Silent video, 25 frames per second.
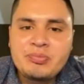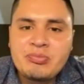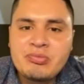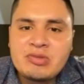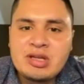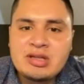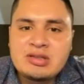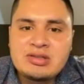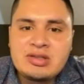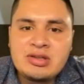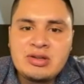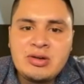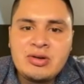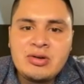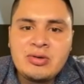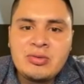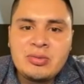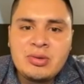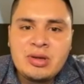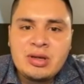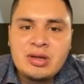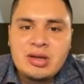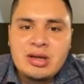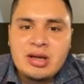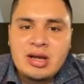
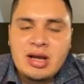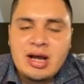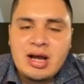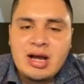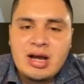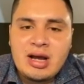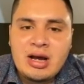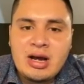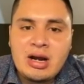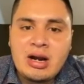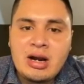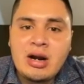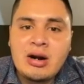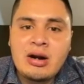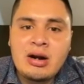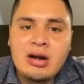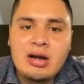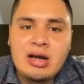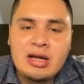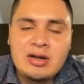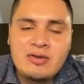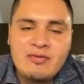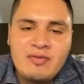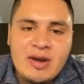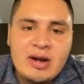to our
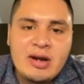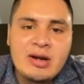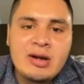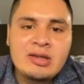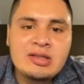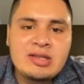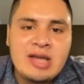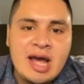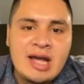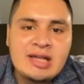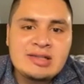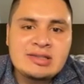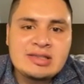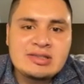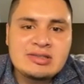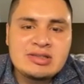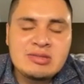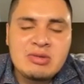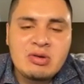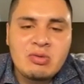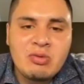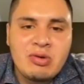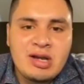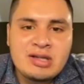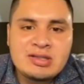unfair tax system
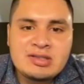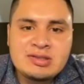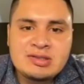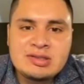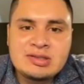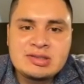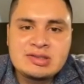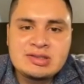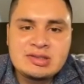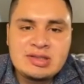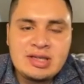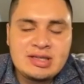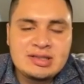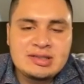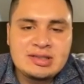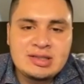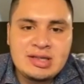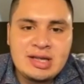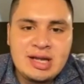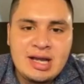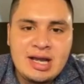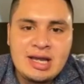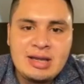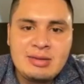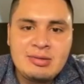in Washington State.
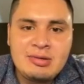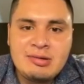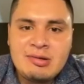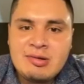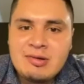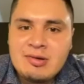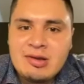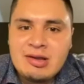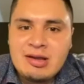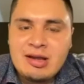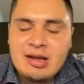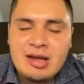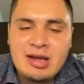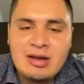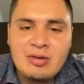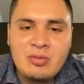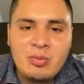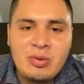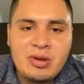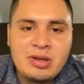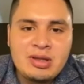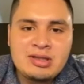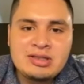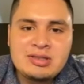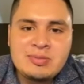And I am
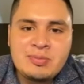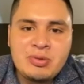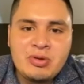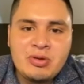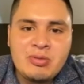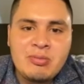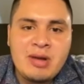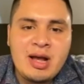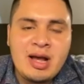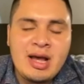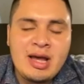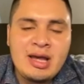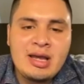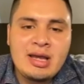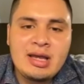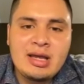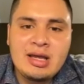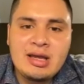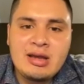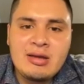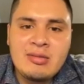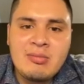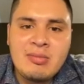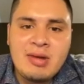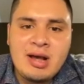willing to put my
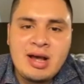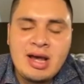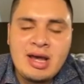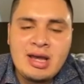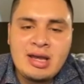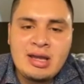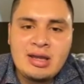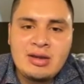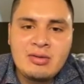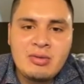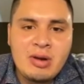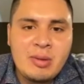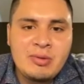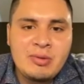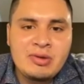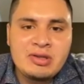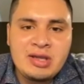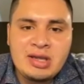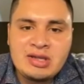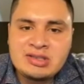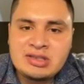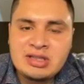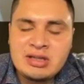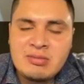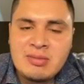
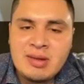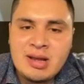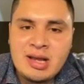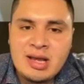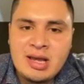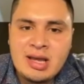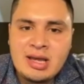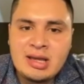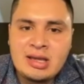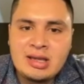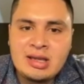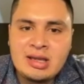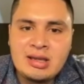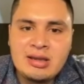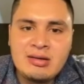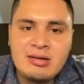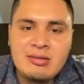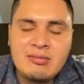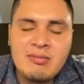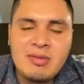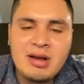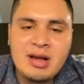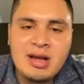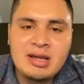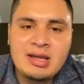reputation,
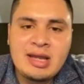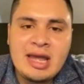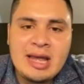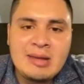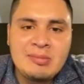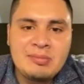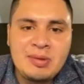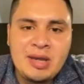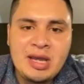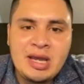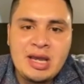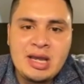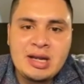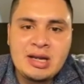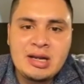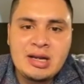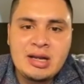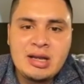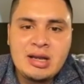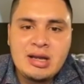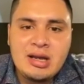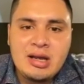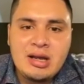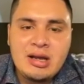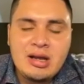my campaign
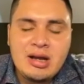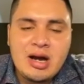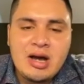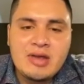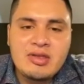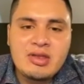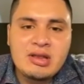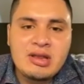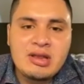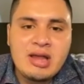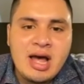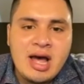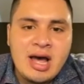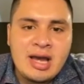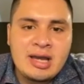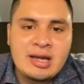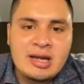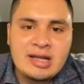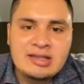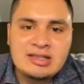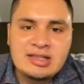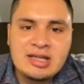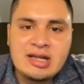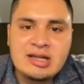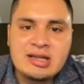on the
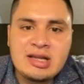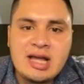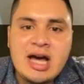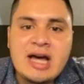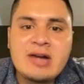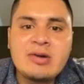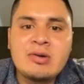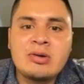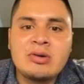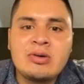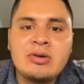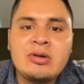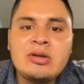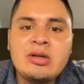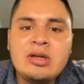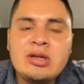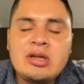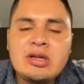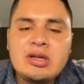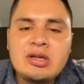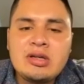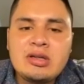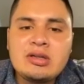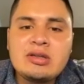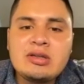line as collateral
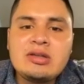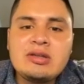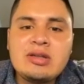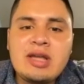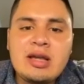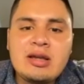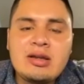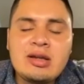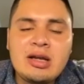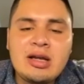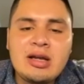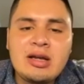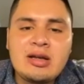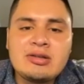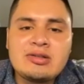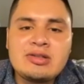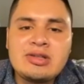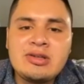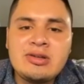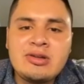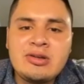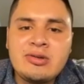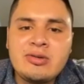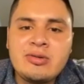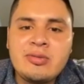
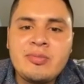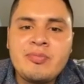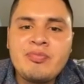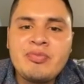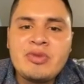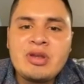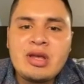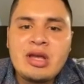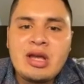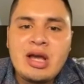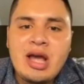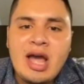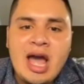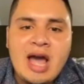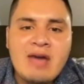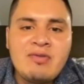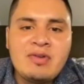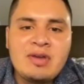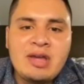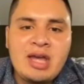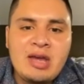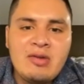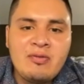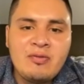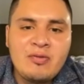to
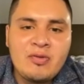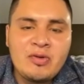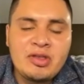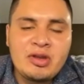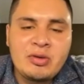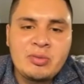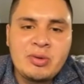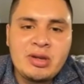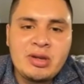advocate for the